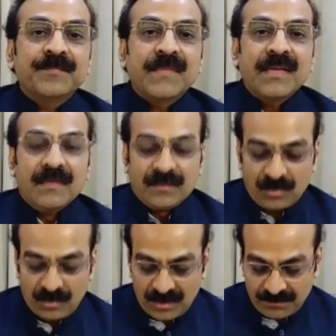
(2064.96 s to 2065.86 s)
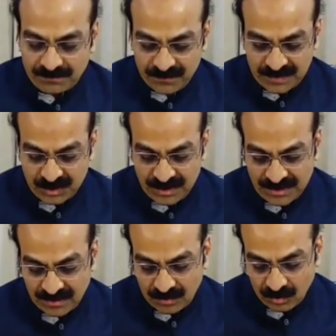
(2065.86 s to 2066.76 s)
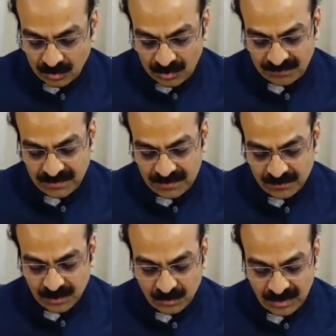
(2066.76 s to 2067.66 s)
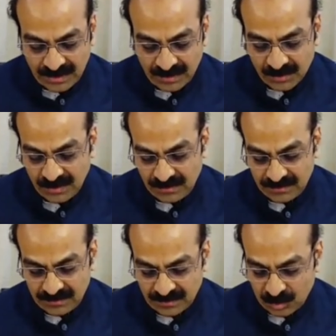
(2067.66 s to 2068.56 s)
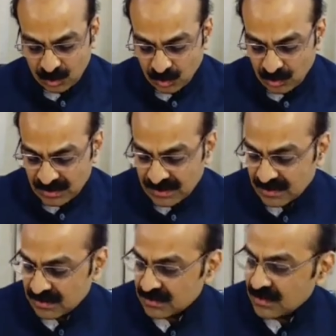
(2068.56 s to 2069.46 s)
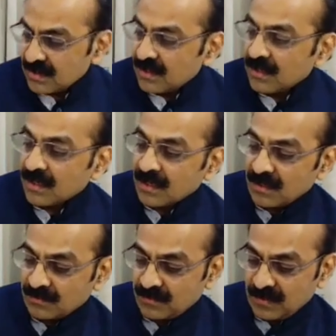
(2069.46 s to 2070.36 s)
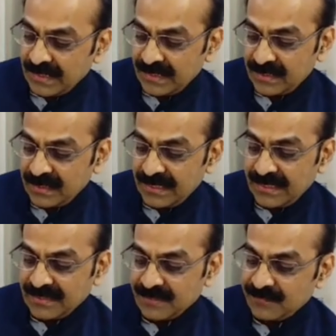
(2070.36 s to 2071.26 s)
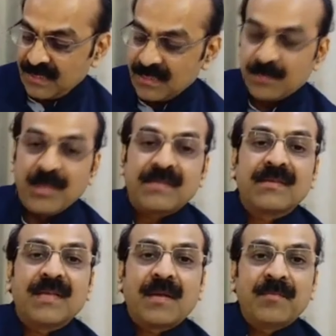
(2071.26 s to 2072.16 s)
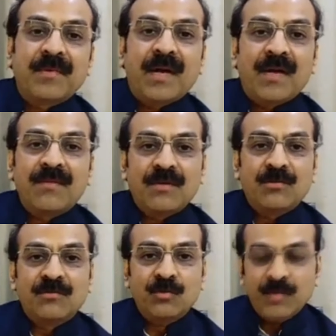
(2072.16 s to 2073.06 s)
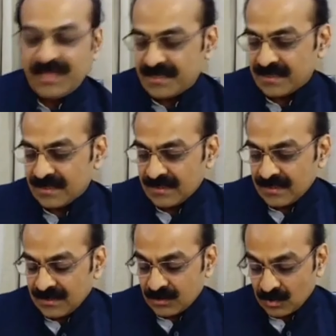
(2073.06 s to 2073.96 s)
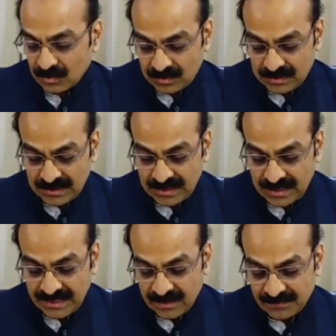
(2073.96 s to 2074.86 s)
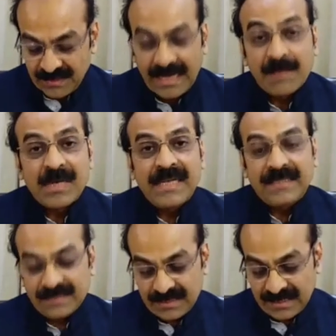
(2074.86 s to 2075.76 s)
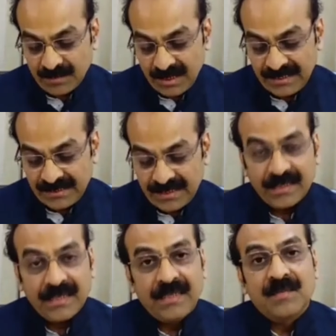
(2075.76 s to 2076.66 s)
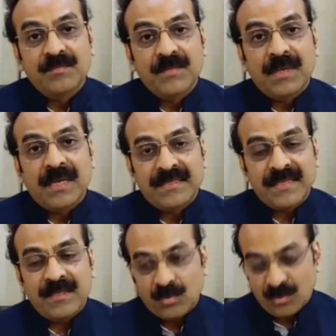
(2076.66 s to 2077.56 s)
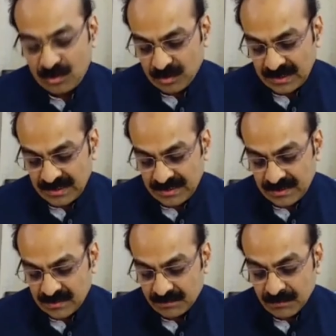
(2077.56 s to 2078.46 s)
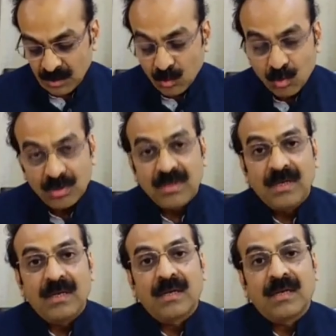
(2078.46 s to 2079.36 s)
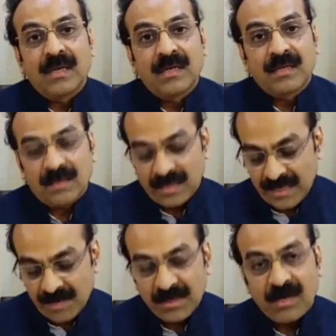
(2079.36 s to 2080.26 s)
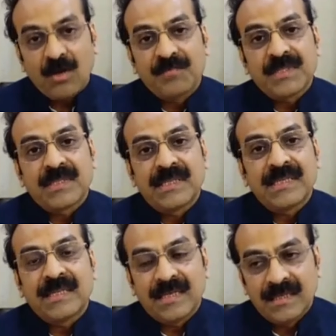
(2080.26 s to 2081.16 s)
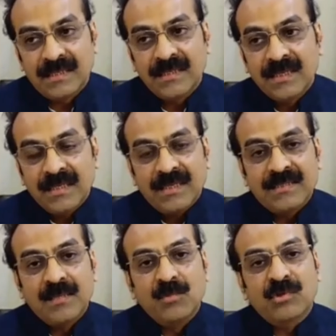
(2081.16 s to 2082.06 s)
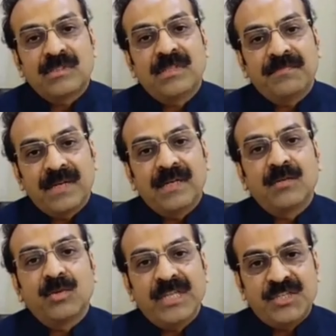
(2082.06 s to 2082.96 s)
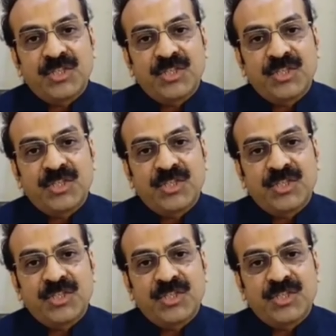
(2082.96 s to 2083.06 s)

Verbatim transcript: Yeah. So the sheer glow of this maroon enamel uh, shows us uh, like like as if these pieces are carved out of rubies. So yes. the kind of enameling, the enameling technique, the, the as I told you earlier, the maroon uh, yes, uh, color enamel of a certain color is the most difficult to reach.